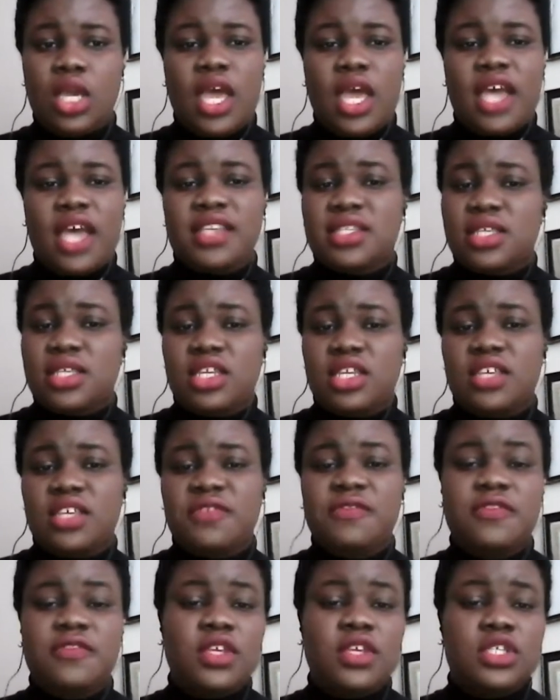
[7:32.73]
asking
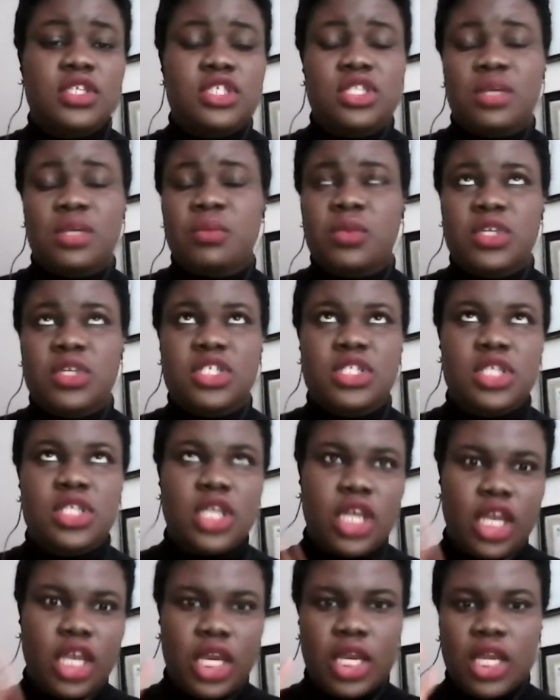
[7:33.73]
if someone's
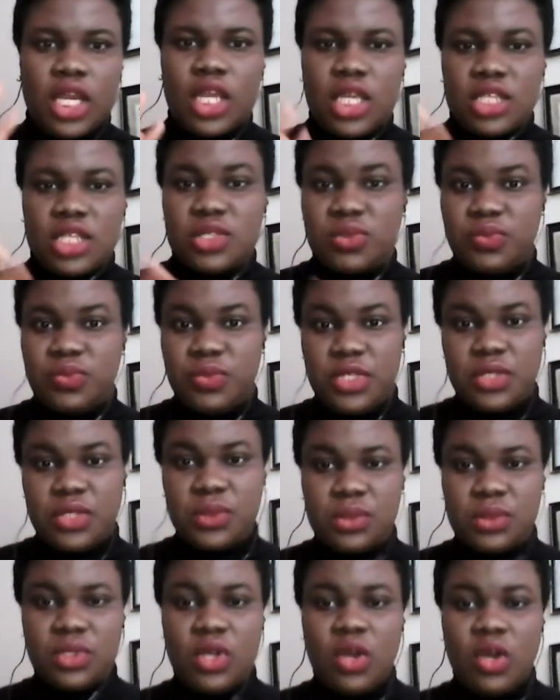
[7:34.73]
hair is
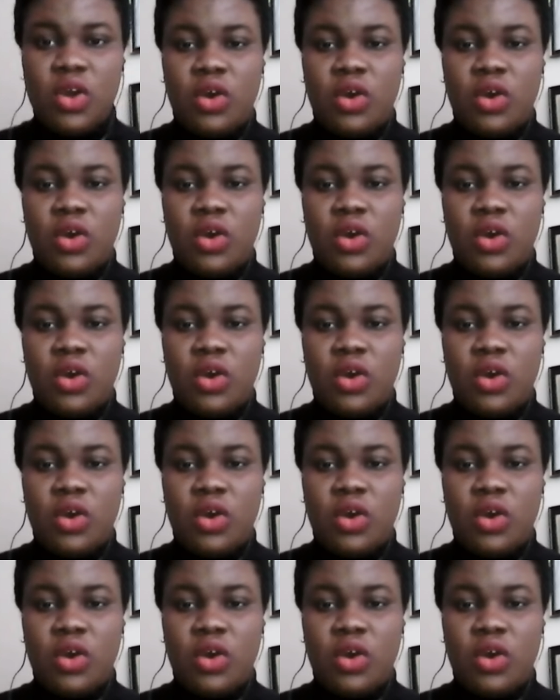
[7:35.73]
real,